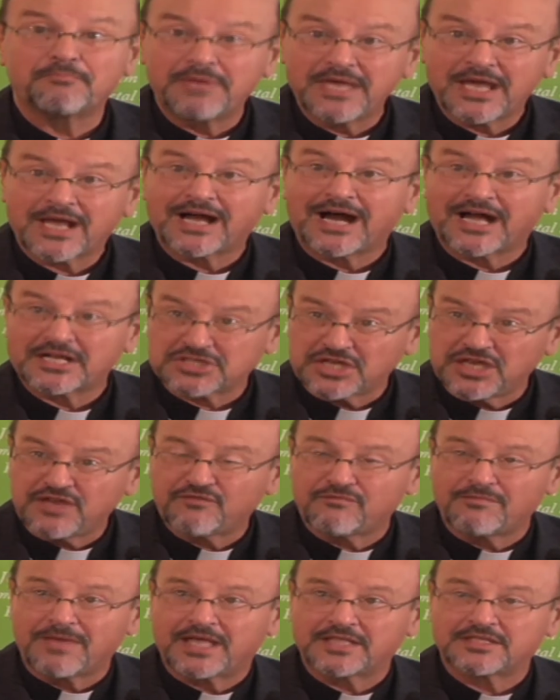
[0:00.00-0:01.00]
big
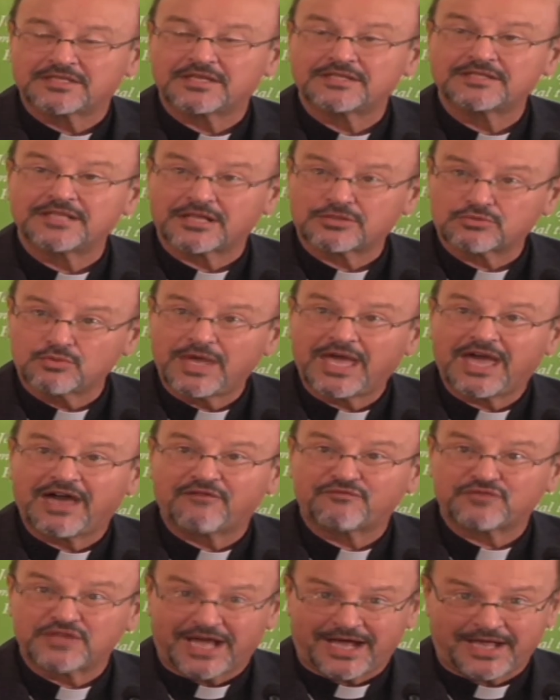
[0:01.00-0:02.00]
achievement that we
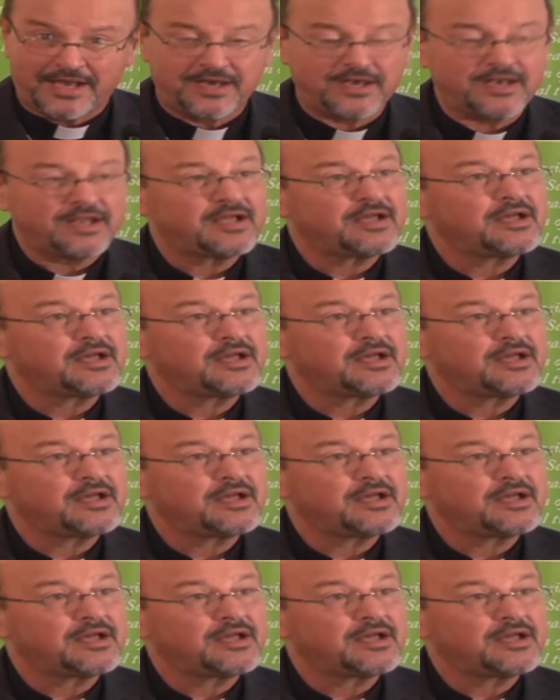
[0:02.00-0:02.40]
have done